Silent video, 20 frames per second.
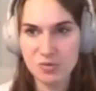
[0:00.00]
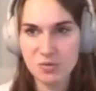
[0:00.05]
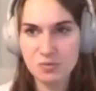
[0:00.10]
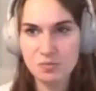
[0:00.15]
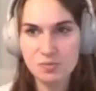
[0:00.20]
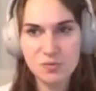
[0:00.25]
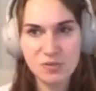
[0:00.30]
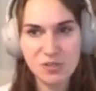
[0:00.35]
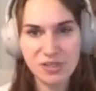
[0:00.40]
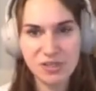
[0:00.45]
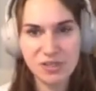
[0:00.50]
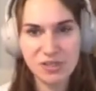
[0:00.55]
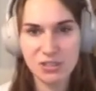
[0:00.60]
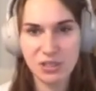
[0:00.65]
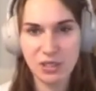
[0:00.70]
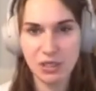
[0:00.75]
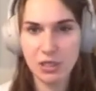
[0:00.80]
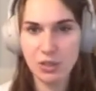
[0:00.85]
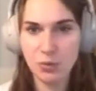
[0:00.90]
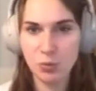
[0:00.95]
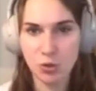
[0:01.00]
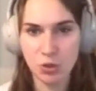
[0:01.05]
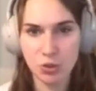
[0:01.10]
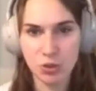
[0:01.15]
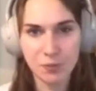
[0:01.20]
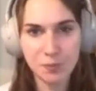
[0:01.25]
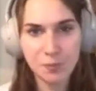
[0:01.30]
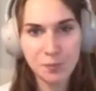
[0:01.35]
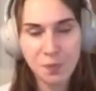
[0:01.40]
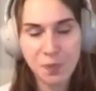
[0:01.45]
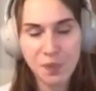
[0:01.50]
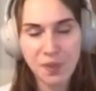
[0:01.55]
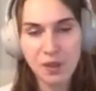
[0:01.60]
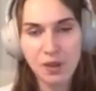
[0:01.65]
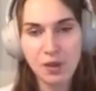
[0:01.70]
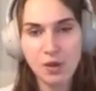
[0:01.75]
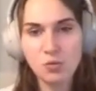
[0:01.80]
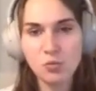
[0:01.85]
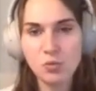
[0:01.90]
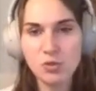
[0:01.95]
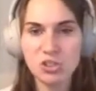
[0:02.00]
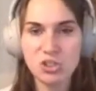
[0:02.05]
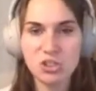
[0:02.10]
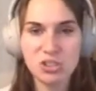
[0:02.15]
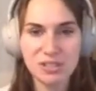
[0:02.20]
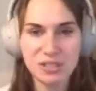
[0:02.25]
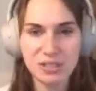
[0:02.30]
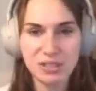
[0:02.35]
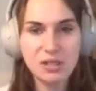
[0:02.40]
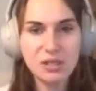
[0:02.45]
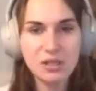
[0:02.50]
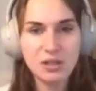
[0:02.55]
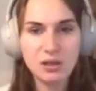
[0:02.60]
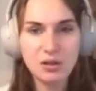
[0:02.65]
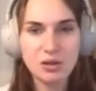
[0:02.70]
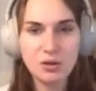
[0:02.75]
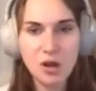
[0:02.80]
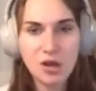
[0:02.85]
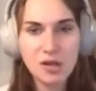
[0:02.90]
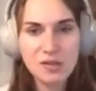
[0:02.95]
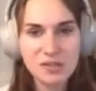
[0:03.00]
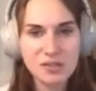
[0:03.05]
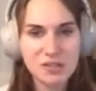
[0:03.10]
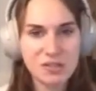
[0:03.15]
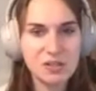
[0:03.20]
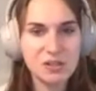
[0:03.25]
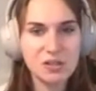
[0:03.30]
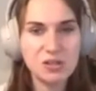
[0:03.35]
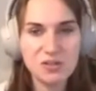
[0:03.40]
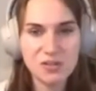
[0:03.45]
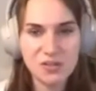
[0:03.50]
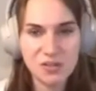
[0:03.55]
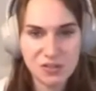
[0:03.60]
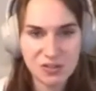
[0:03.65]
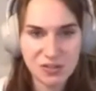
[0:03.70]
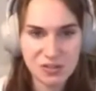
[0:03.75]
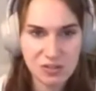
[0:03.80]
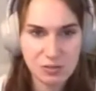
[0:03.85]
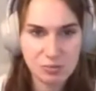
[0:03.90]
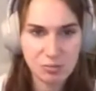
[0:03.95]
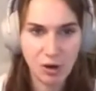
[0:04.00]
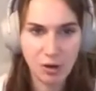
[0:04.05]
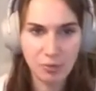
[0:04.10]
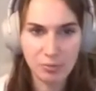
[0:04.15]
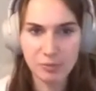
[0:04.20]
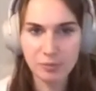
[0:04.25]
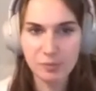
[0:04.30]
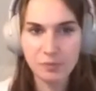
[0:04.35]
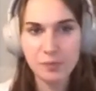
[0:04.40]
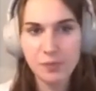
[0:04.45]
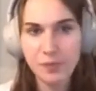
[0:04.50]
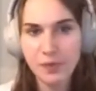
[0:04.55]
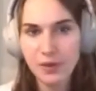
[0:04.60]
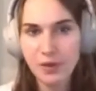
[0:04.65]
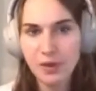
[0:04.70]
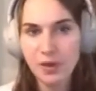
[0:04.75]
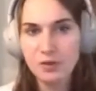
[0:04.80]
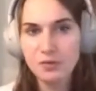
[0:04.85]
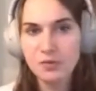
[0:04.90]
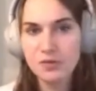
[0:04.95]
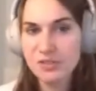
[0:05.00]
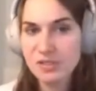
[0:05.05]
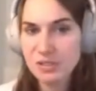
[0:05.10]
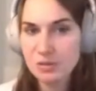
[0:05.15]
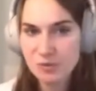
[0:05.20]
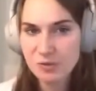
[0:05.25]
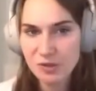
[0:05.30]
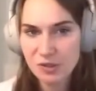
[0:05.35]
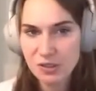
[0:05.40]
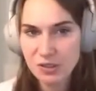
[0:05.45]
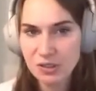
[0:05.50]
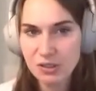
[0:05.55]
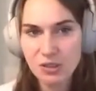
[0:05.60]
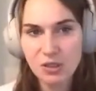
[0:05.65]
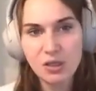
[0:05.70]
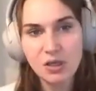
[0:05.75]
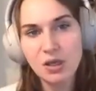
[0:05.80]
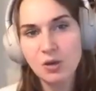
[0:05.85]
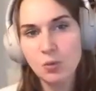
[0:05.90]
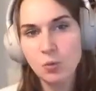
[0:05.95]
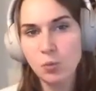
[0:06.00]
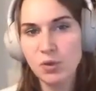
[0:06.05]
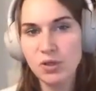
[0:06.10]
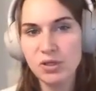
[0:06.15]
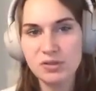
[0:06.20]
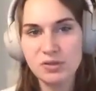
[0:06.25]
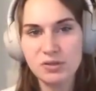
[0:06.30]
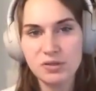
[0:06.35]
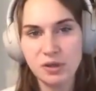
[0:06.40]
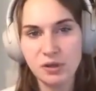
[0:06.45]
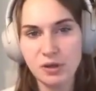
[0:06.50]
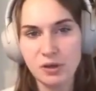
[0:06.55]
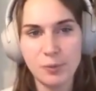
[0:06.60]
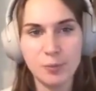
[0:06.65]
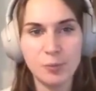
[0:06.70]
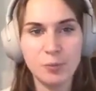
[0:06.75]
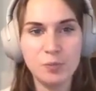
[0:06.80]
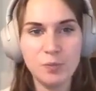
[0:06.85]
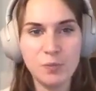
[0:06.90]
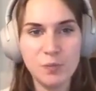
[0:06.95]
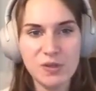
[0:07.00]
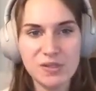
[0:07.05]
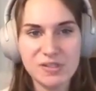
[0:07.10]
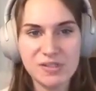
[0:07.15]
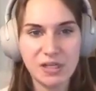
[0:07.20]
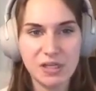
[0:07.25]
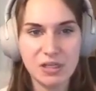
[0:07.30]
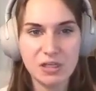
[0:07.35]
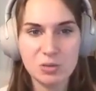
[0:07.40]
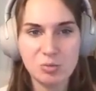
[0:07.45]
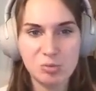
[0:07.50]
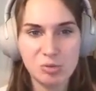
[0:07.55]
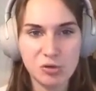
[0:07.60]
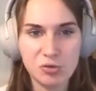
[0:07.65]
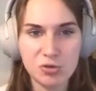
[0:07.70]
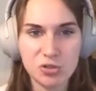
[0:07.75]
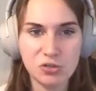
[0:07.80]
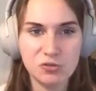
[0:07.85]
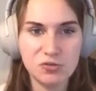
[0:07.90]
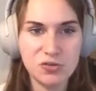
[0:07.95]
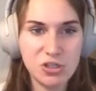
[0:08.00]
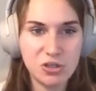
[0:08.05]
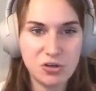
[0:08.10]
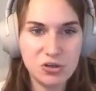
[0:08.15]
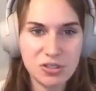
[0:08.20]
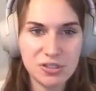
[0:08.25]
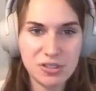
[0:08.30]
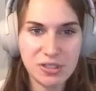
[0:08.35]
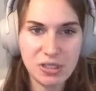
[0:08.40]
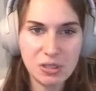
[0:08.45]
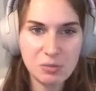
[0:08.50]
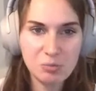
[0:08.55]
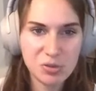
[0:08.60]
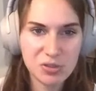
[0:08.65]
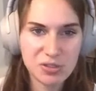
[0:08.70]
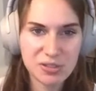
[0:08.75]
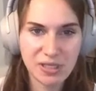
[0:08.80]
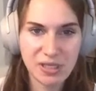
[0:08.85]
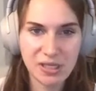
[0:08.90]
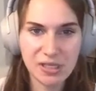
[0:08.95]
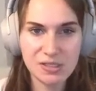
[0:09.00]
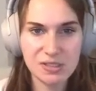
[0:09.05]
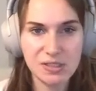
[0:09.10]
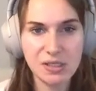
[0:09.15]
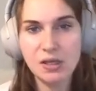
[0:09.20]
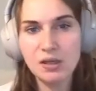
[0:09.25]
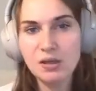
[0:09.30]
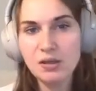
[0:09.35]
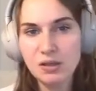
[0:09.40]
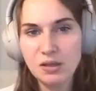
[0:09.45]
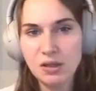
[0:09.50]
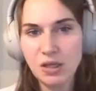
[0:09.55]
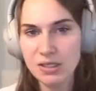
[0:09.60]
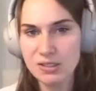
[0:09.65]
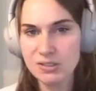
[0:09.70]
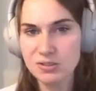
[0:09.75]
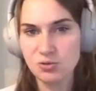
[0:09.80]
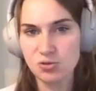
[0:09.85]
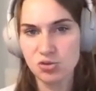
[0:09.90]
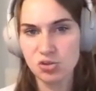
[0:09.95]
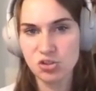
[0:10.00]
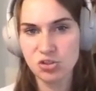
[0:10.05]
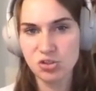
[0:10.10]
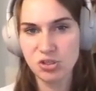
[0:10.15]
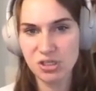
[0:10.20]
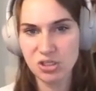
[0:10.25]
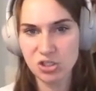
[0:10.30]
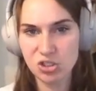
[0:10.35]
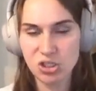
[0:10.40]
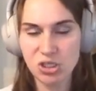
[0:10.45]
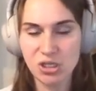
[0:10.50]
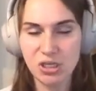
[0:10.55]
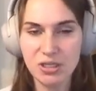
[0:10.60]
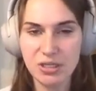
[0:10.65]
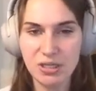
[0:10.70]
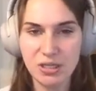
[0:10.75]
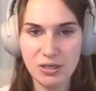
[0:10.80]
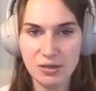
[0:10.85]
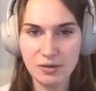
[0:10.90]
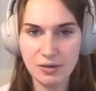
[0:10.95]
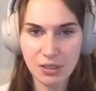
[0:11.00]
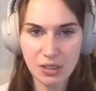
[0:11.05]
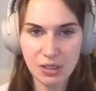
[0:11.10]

test the entire network, which causes an inconsistency problem. The same thing with the second approach of decreasing the input size at search stage and then